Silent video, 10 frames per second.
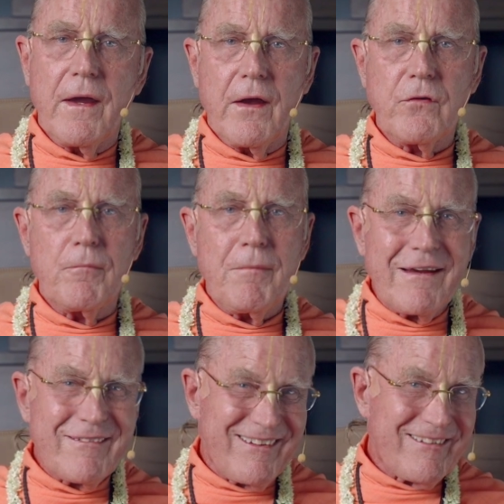and your
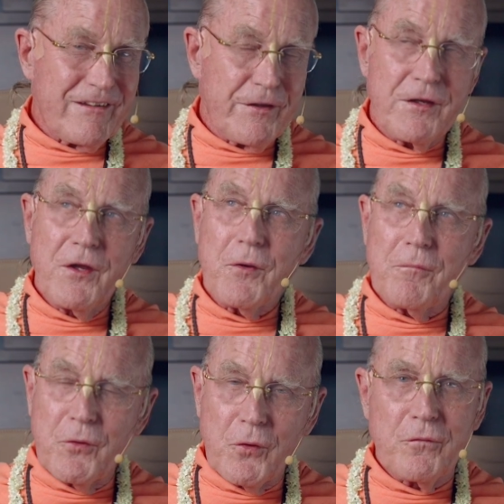matchlessly
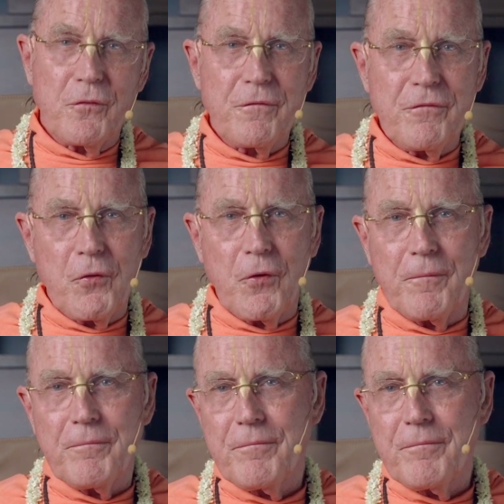beautiful form.